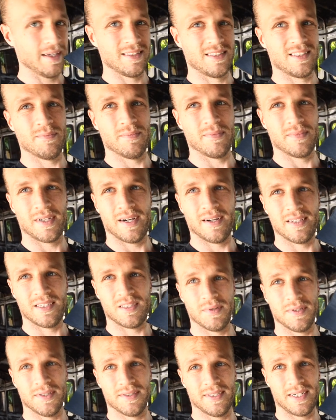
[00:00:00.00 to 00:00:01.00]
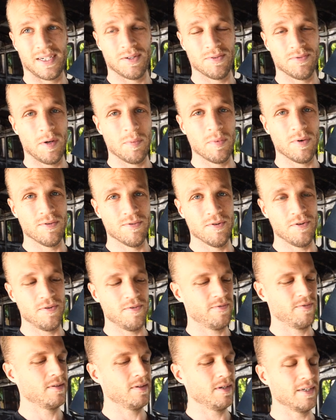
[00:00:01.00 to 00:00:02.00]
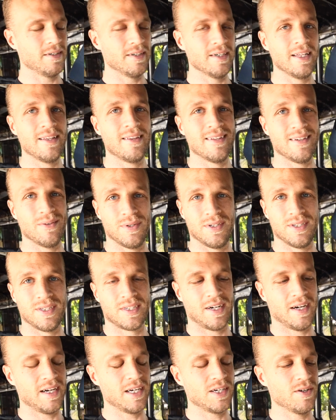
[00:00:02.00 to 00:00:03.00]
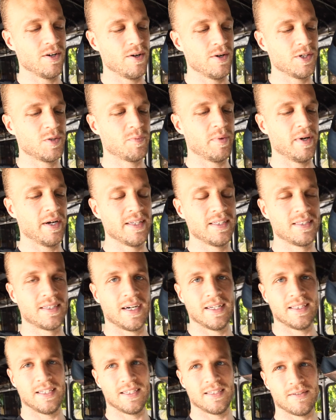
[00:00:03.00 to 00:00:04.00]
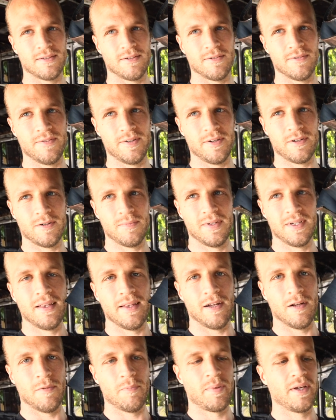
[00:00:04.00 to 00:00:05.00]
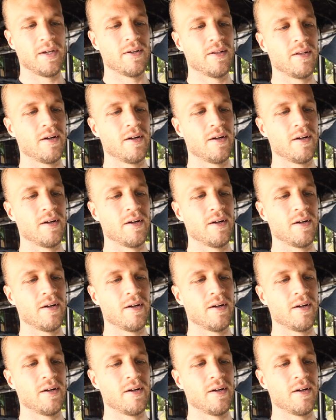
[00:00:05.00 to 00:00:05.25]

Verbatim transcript: It kind of smells like a rubber roof underneath it, which is kind of gross, but it's got this little film that'll peel